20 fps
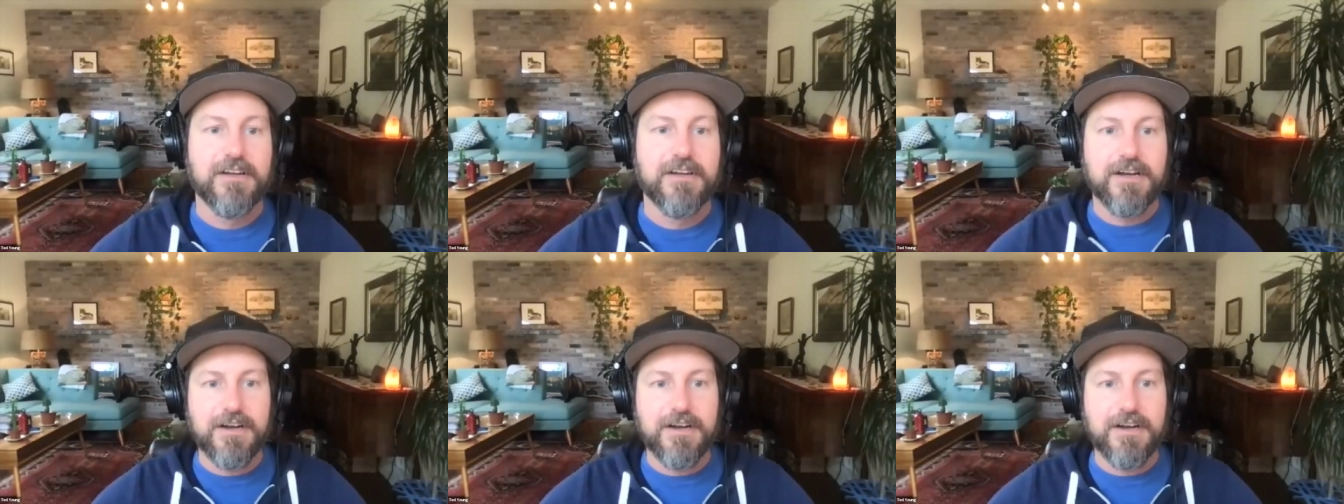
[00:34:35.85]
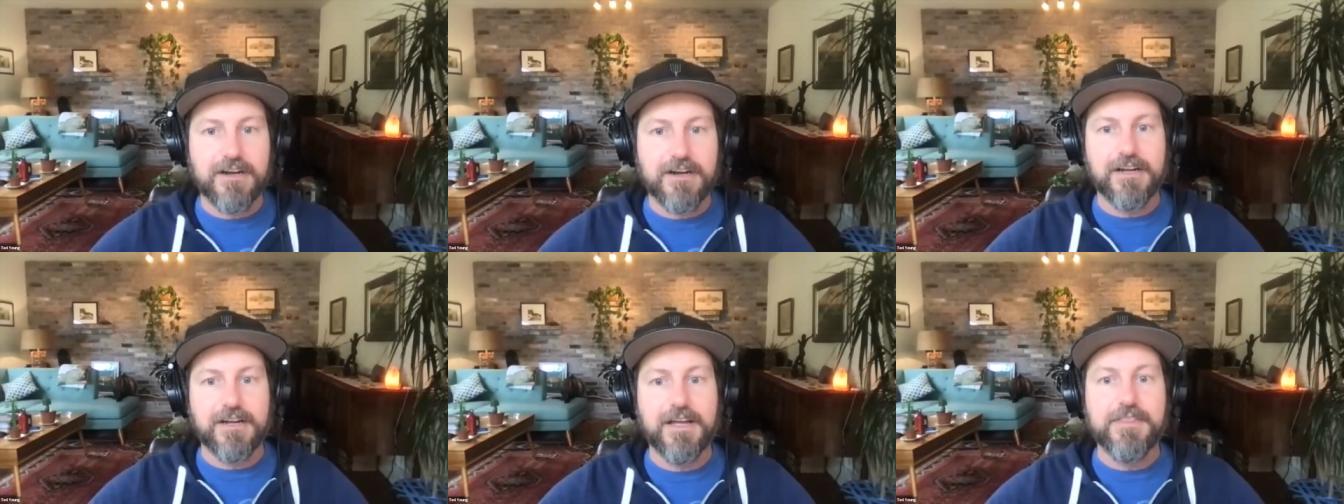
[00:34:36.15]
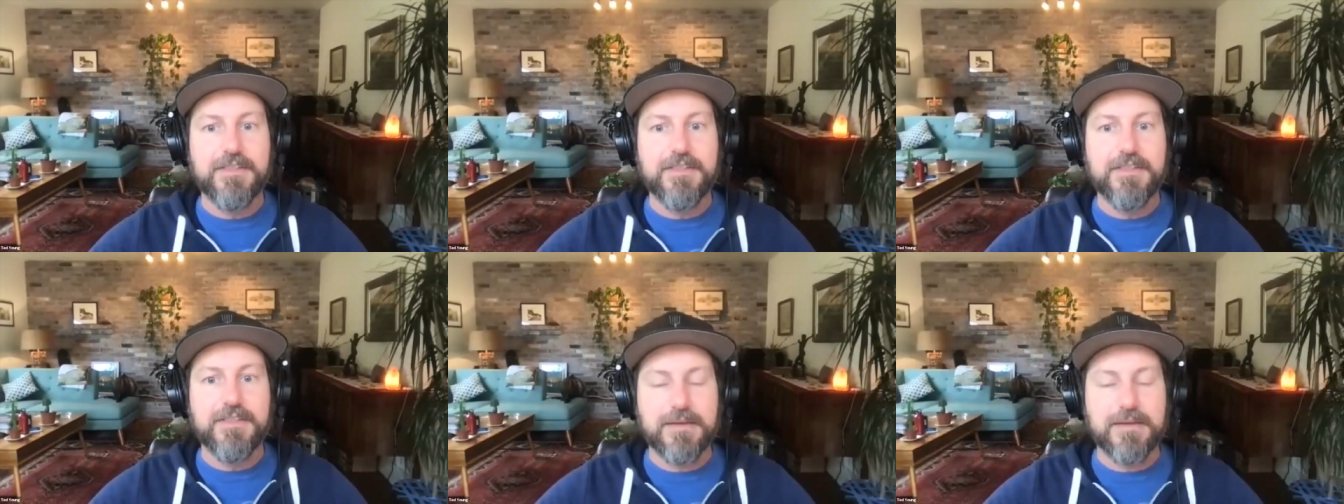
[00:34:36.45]

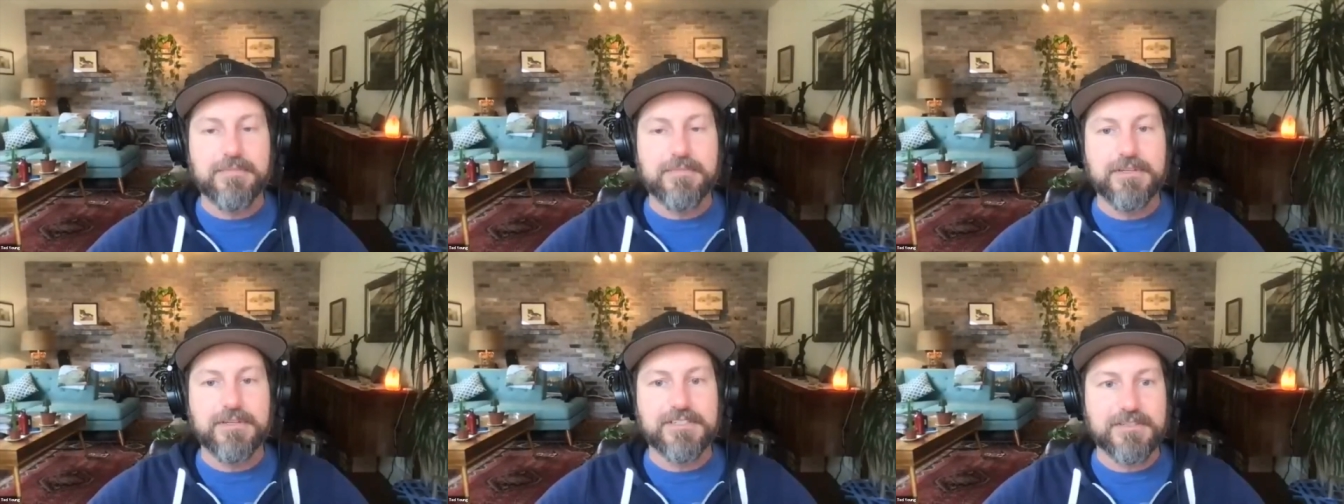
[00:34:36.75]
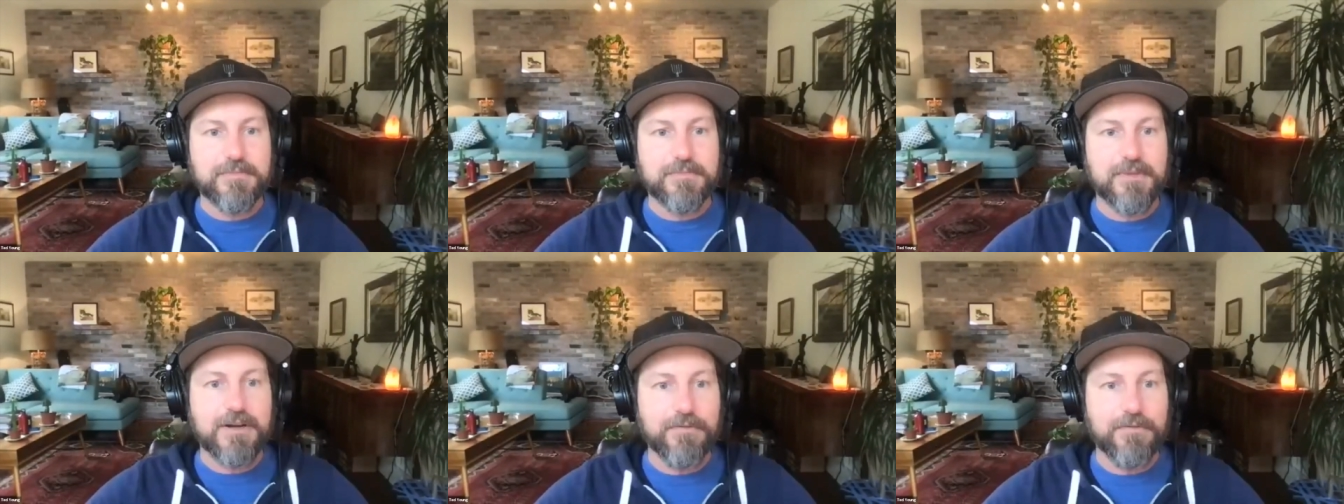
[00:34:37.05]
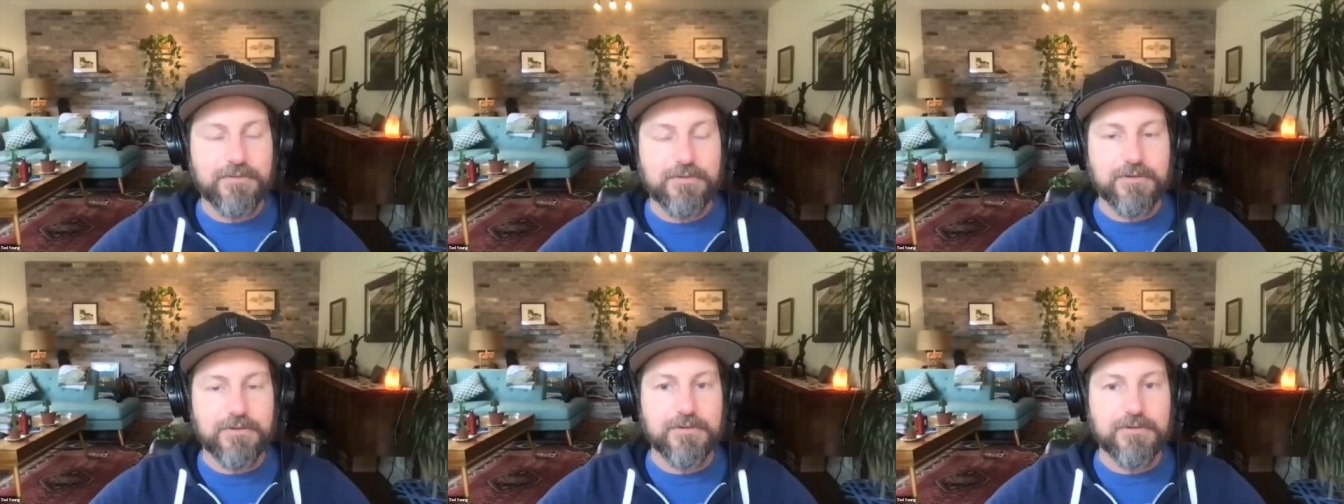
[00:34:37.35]
and then maybe some
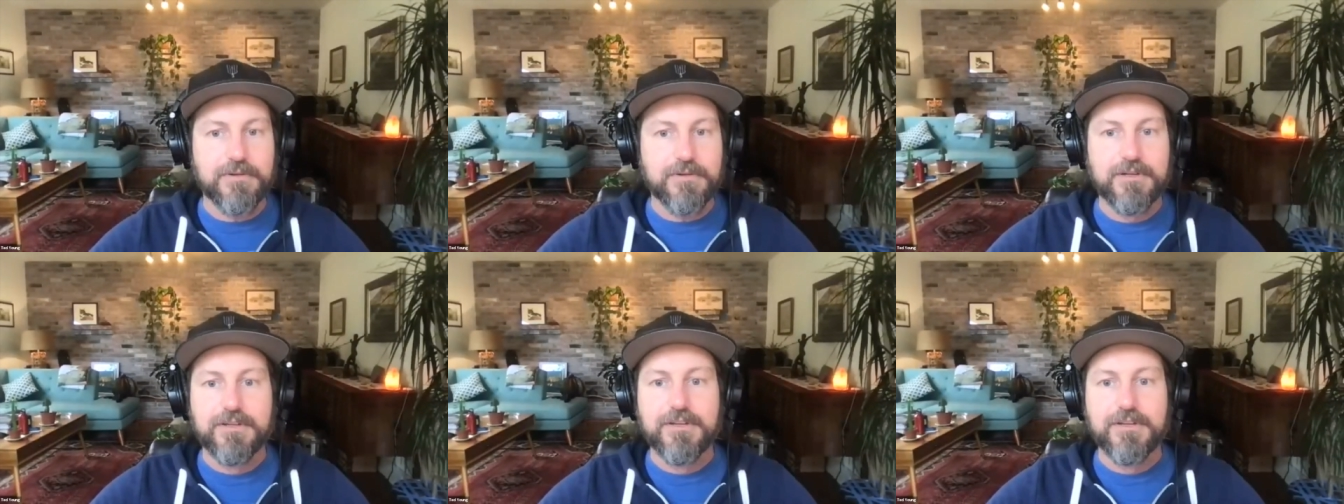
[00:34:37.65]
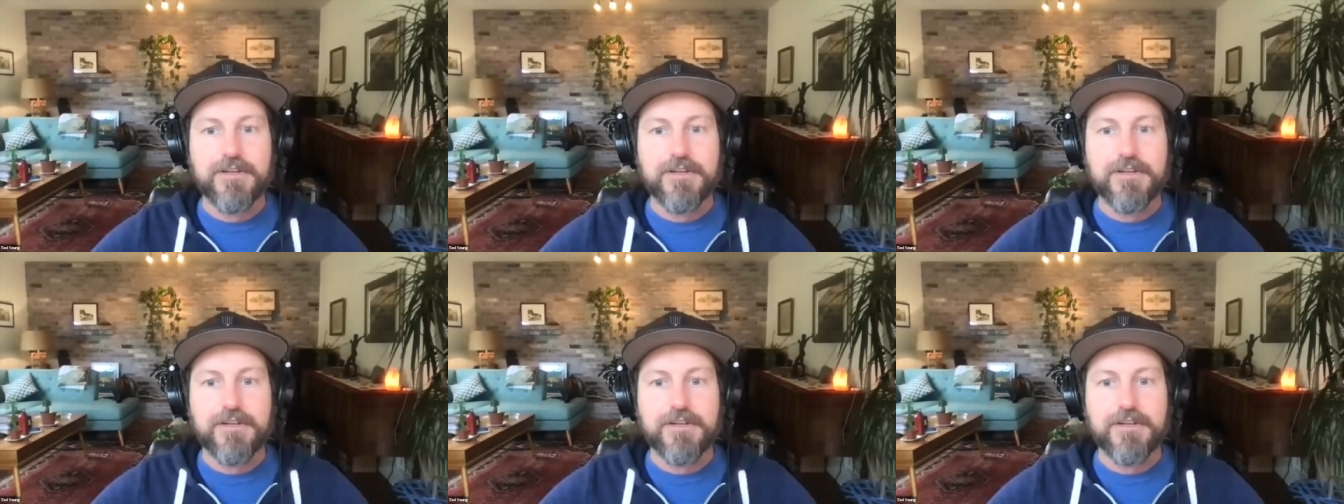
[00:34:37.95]
helpful